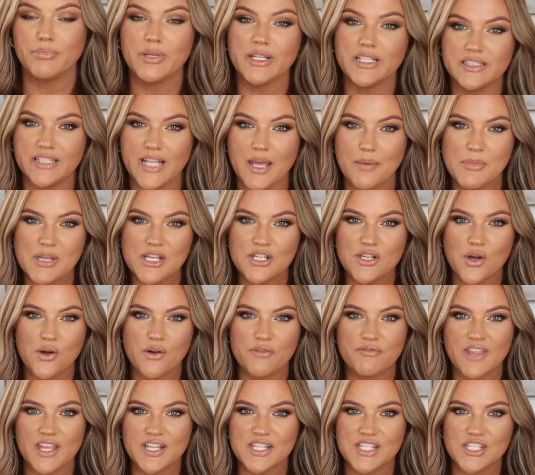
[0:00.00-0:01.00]
but let me know
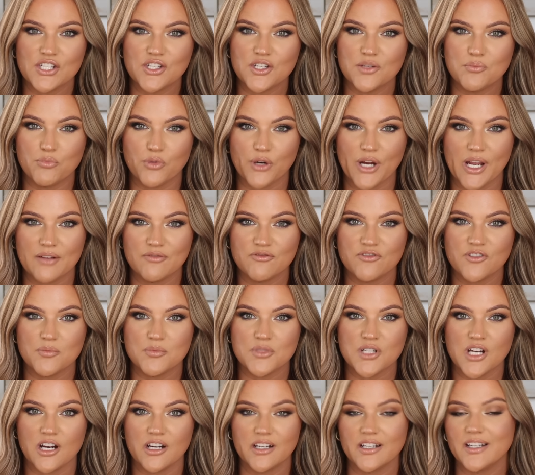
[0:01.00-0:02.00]
if that's a good brand from
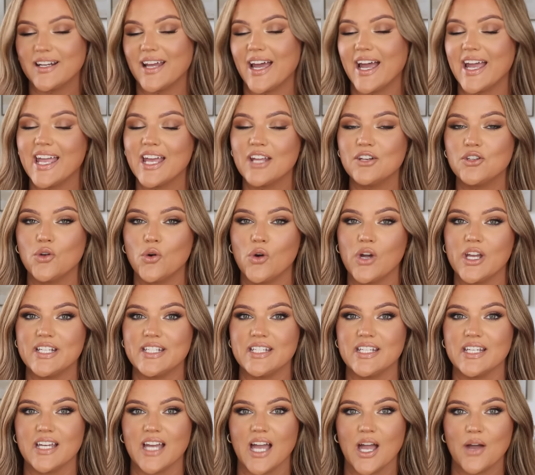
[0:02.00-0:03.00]
Target. I had no
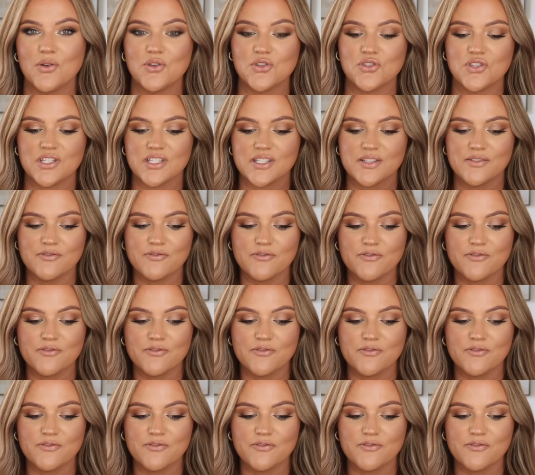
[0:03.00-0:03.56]
idea. I was just